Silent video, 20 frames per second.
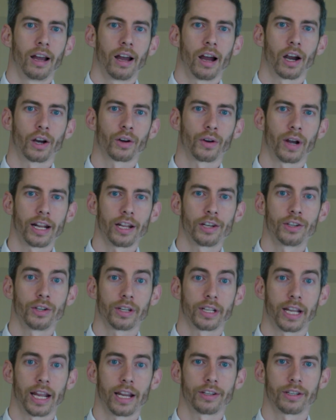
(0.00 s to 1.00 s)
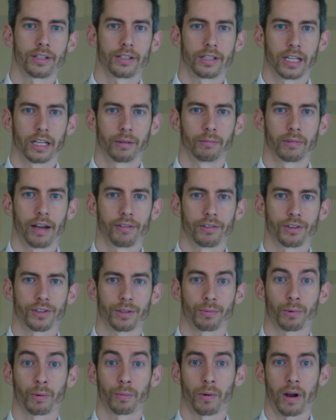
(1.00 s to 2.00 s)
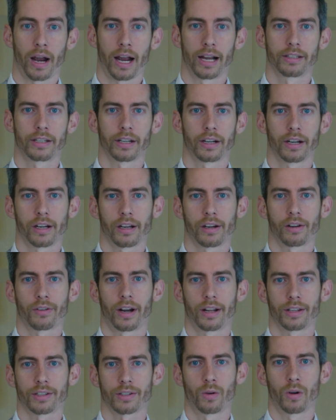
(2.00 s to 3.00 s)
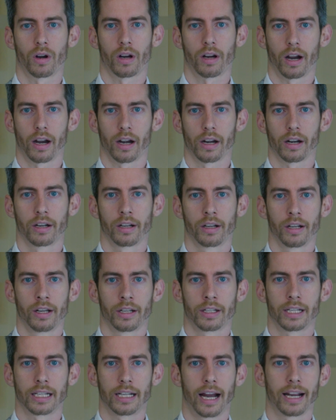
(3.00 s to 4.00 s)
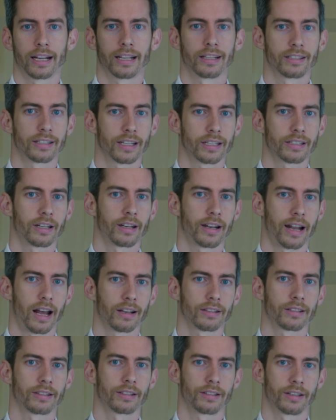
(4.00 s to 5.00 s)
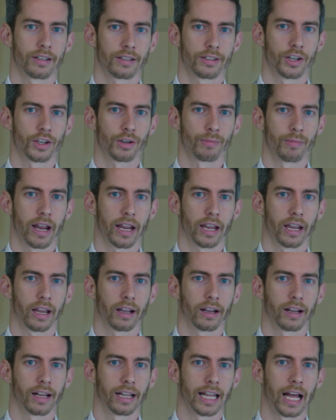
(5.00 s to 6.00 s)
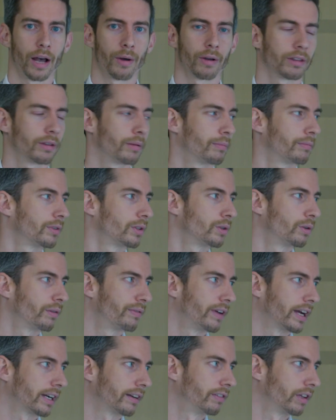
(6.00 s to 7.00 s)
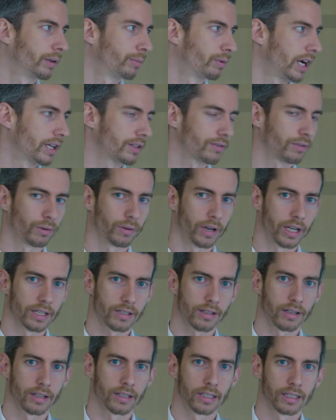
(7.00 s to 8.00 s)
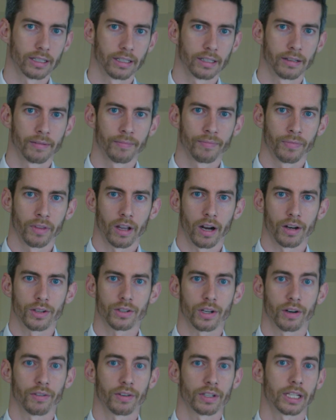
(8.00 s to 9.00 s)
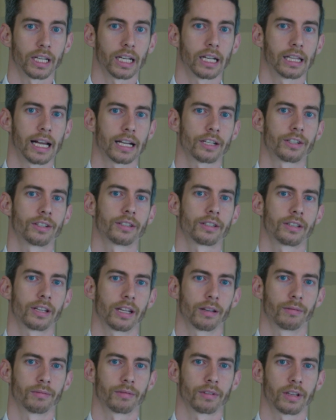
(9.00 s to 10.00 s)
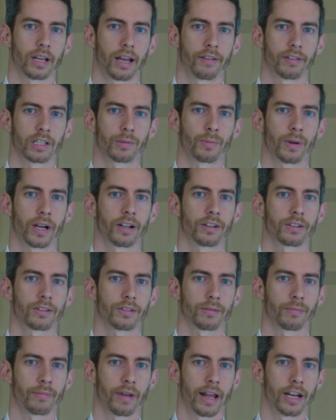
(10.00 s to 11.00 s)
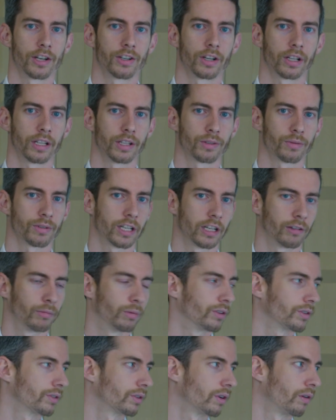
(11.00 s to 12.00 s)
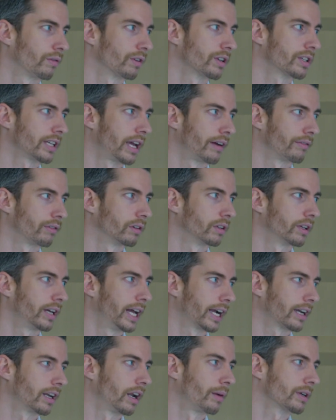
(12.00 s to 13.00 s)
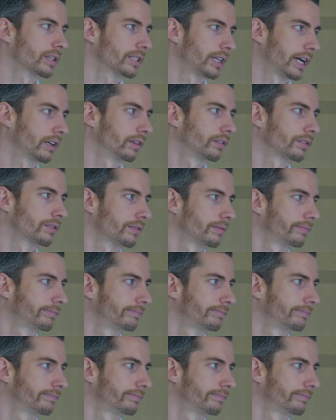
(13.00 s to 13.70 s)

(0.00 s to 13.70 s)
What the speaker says: Our credit adjudication team leverages a proprietary credit scorecard to guide consistent analysis and decision-making, allowing them to effectively price for risk. Our servicing and collections teams have experience managing these receivables over several economic cycles.